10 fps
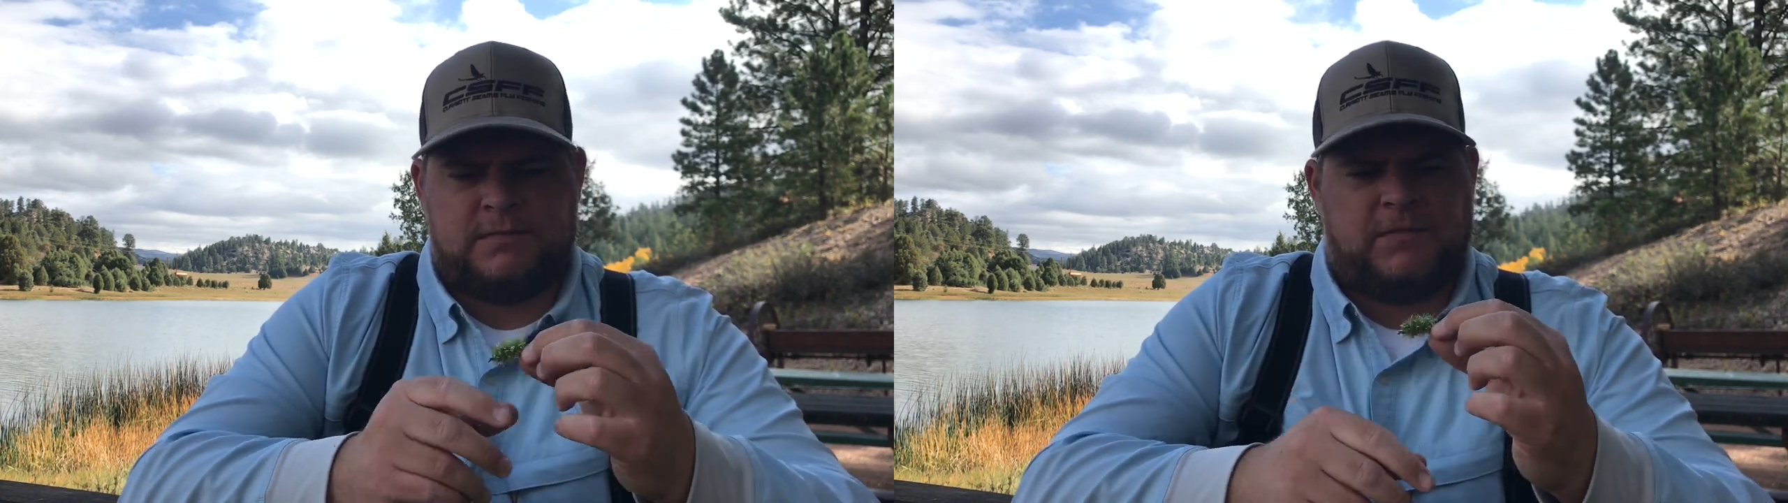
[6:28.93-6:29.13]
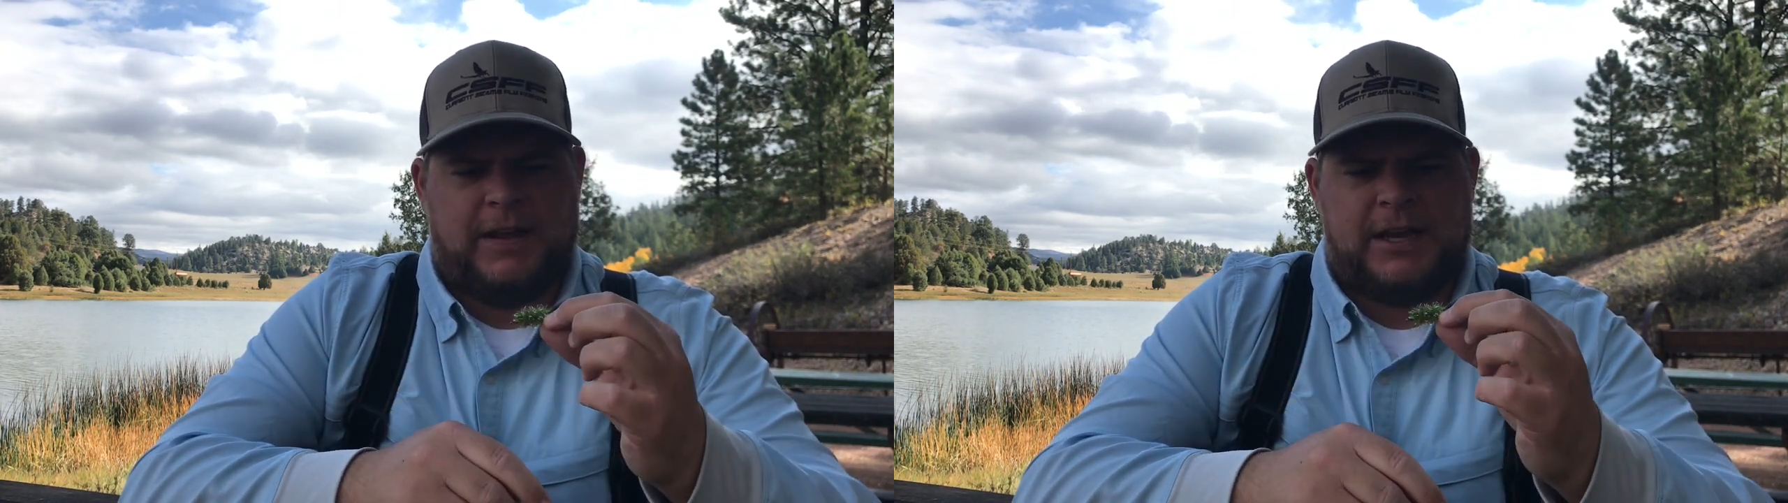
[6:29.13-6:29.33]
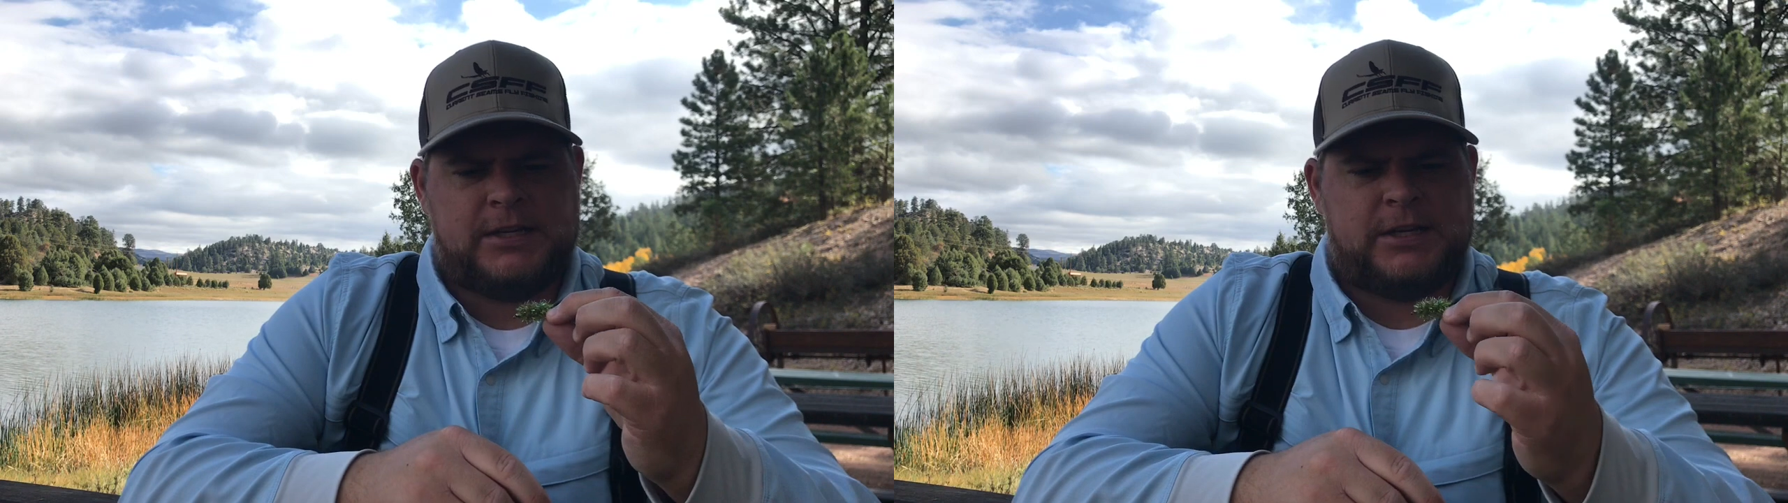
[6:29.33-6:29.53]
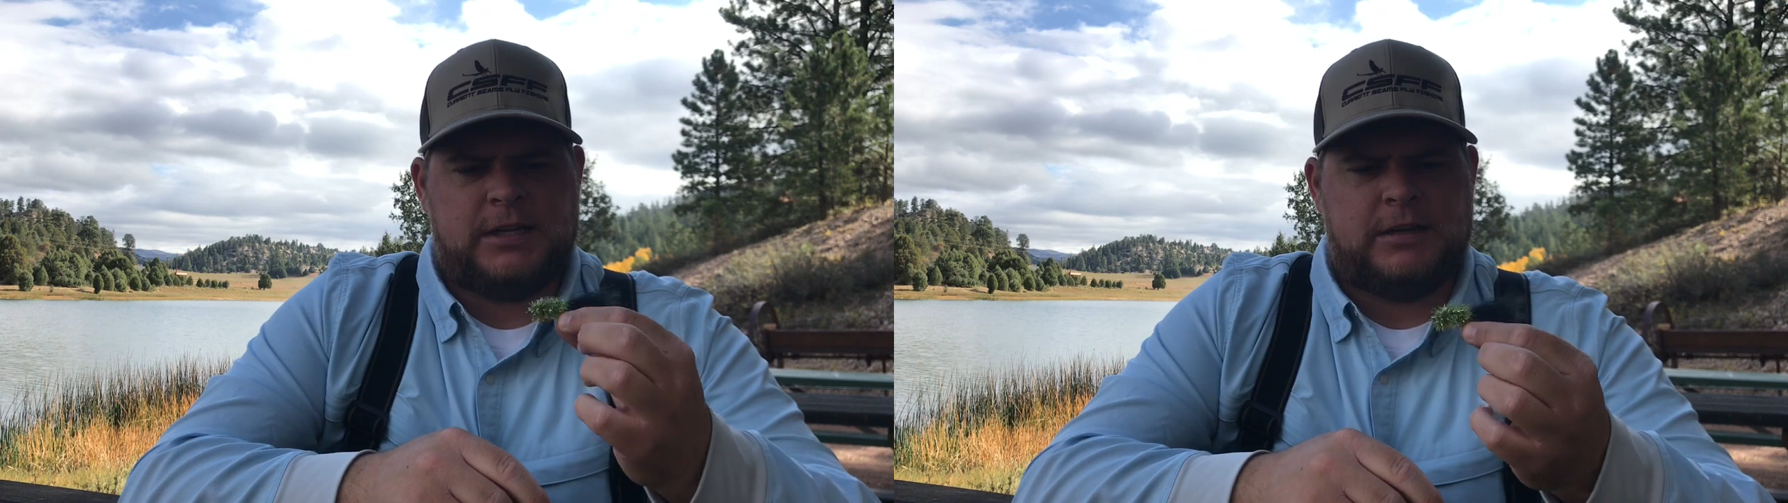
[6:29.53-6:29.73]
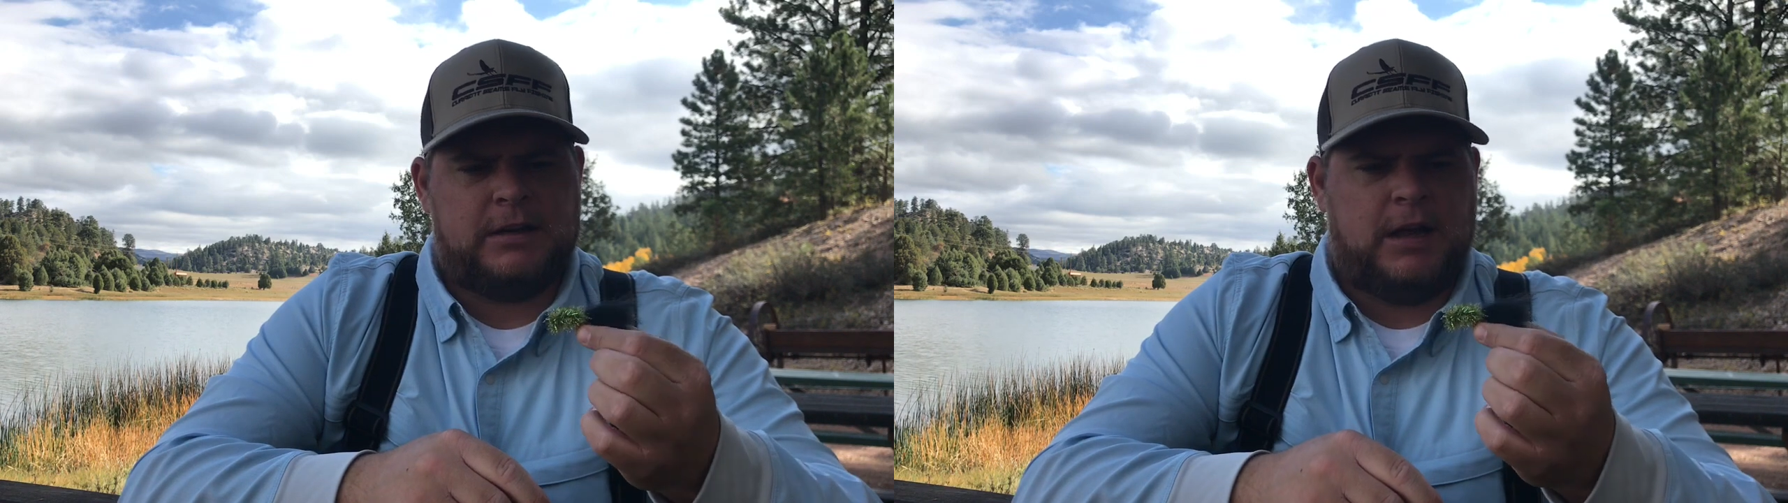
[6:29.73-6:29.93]

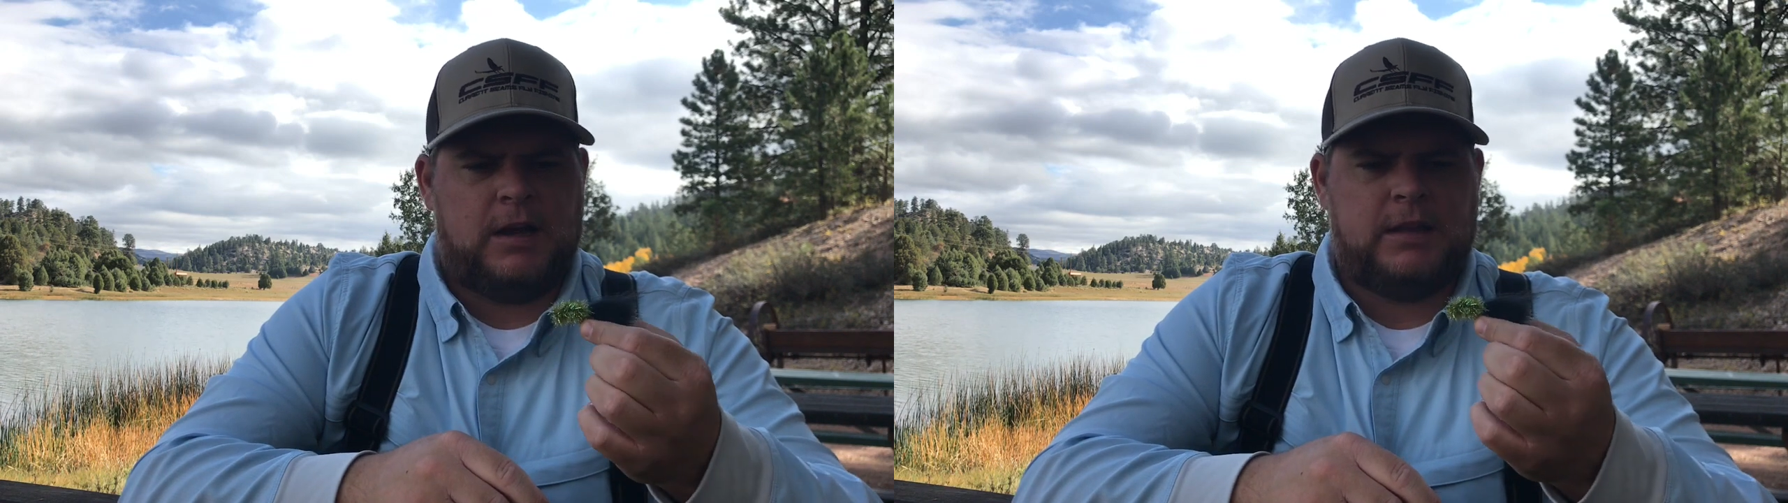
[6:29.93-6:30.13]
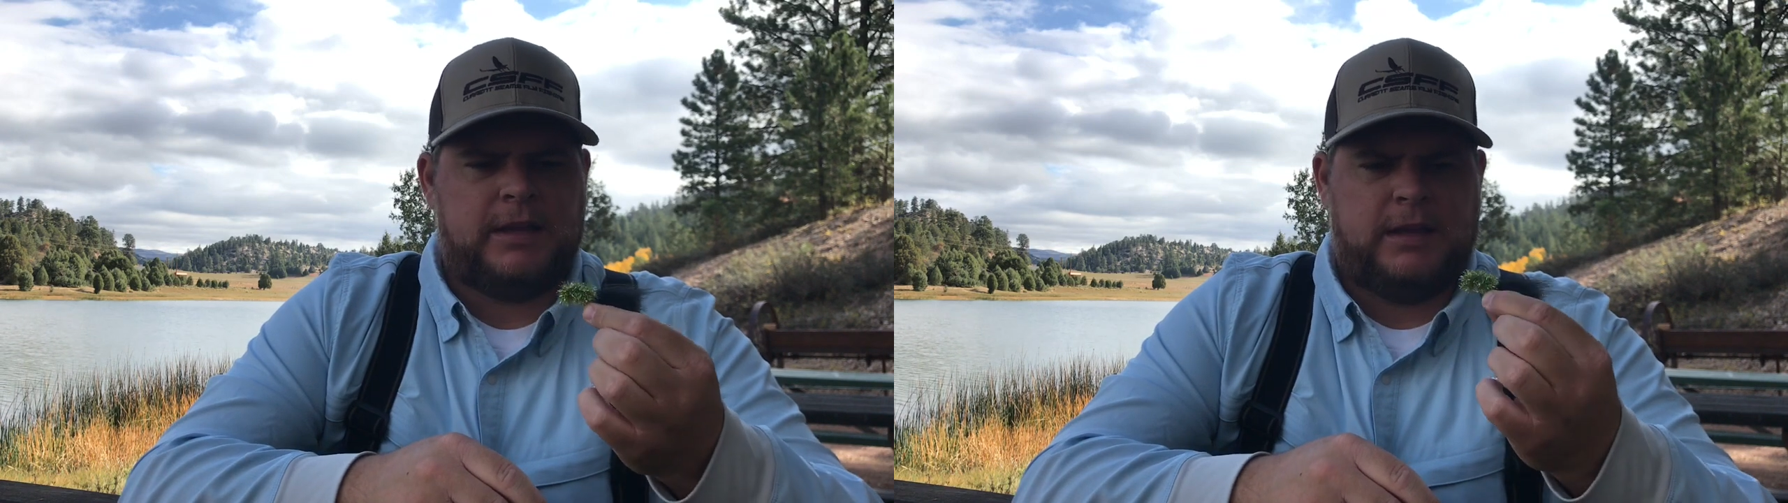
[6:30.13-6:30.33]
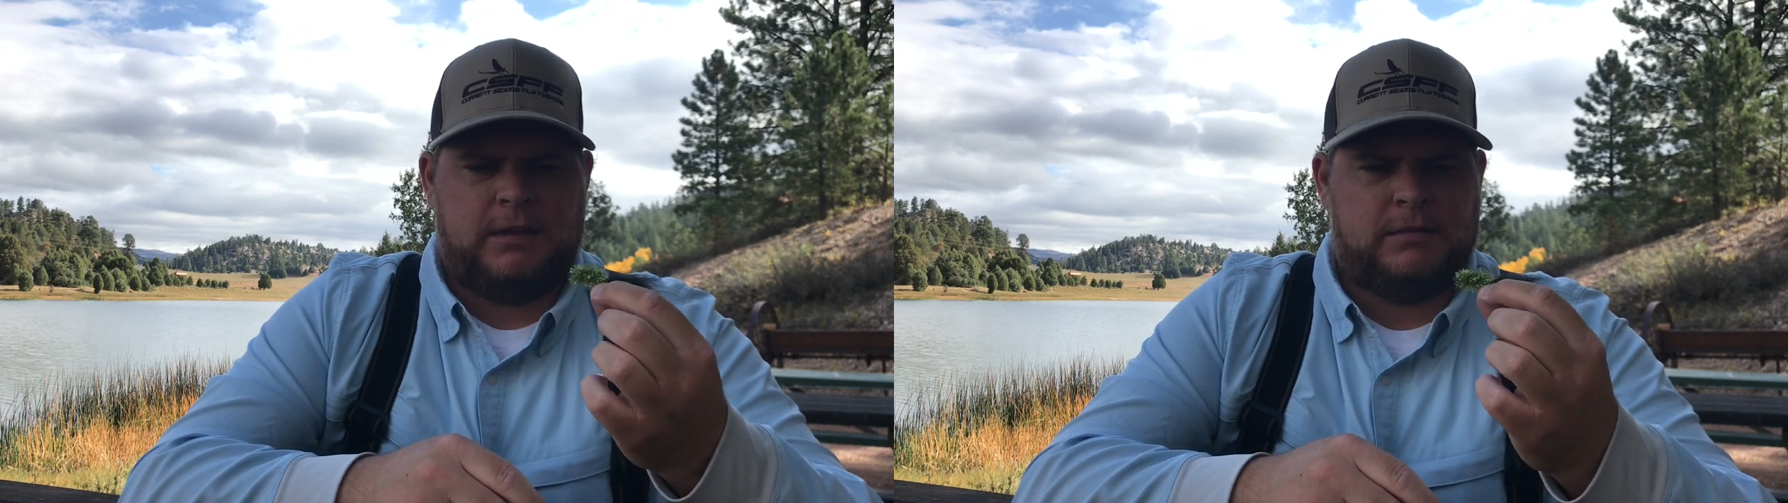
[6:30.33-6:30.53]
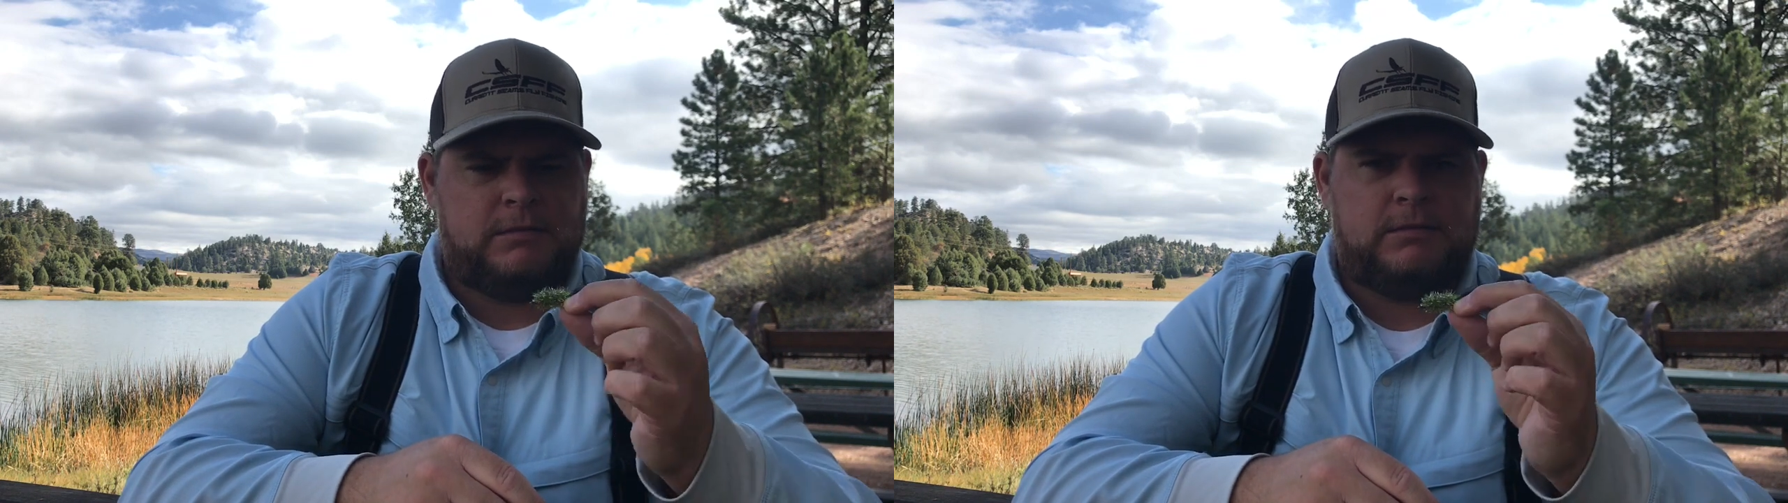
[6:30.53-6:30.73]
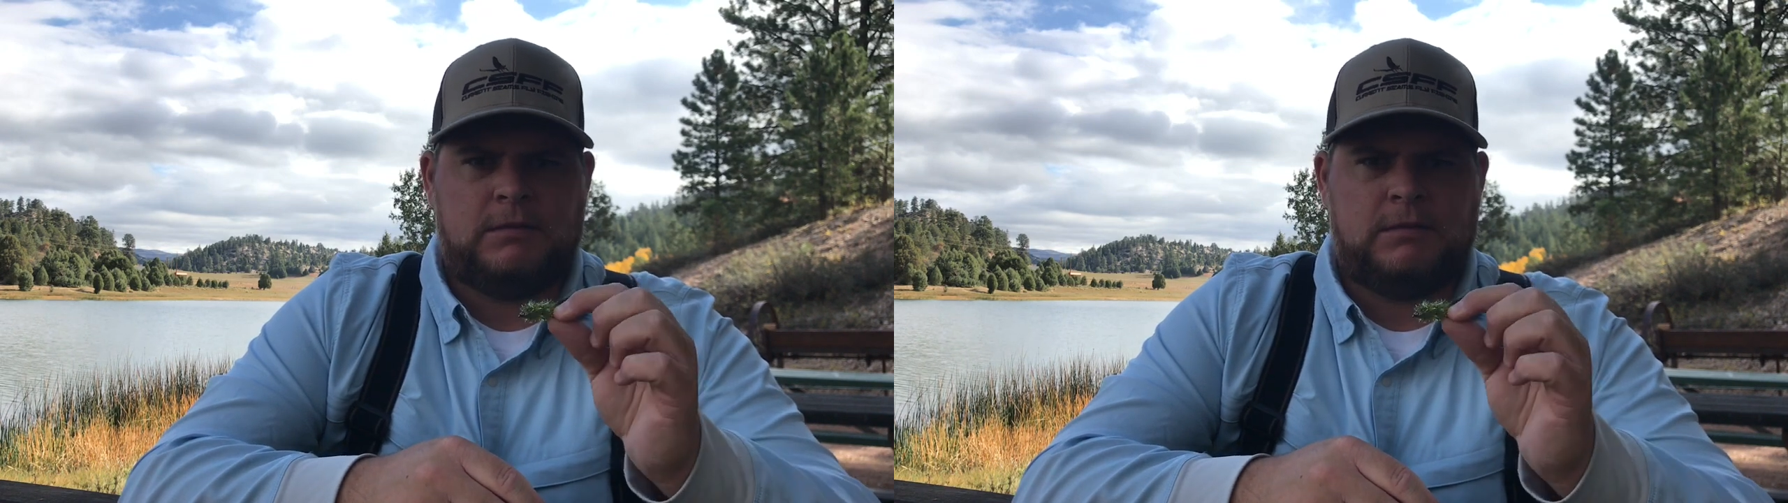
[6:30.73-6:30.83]
flashy, ugly,